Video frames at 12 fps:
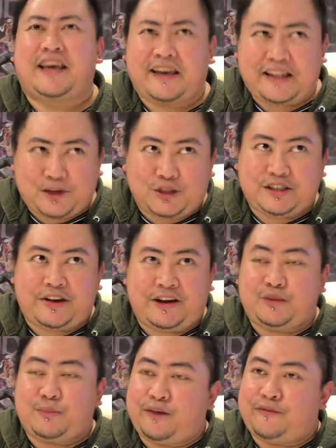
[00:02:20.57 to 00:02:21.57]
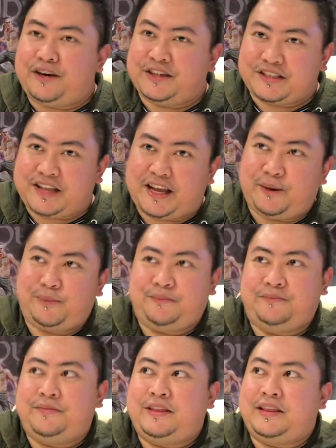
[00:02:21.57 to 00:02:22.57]
I can consider it my first time.
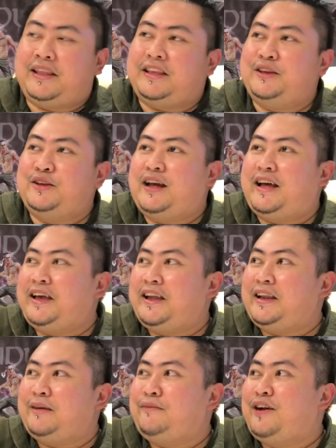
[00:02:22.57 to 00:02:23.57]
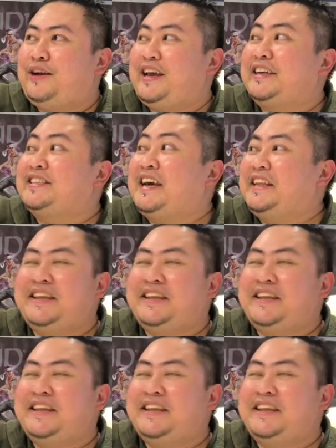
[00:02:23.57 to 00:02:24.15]
And I'm very excited.